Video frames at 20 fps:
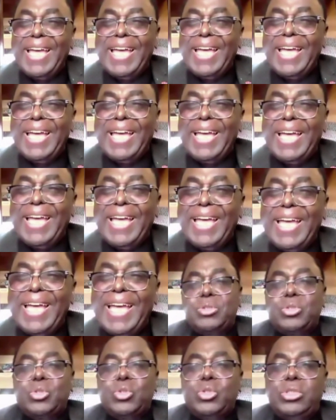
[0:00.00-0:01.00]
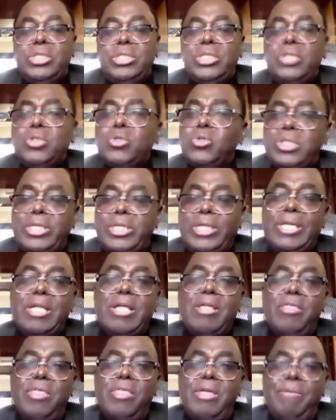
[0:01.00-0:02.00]
And just to
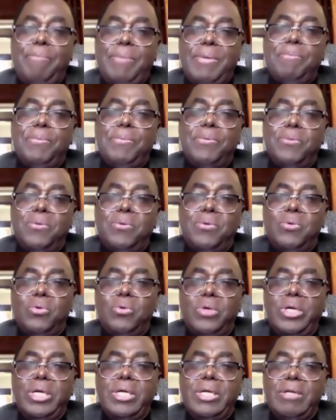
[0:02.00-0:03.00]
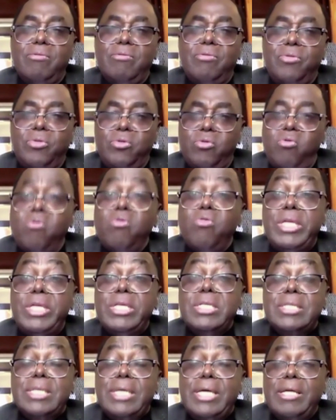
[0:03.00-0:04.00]
take the people through
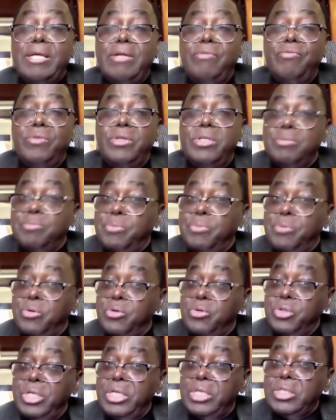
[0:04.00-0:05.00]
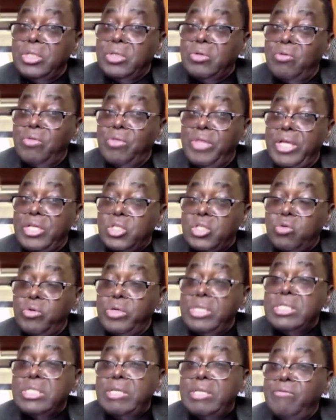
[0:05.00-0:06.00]
this, is projected on their
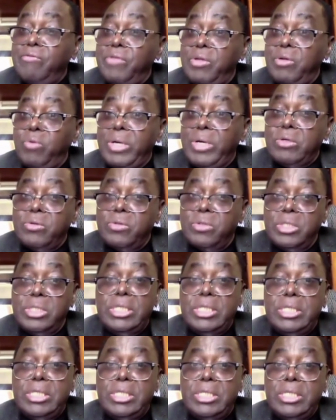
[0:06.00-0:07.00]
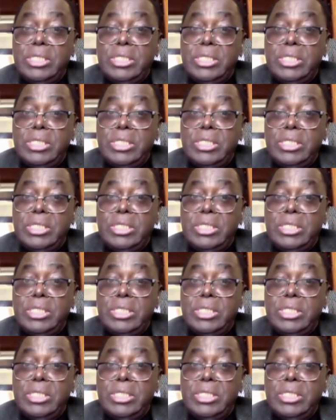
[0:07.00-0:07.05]
screens if they want to see.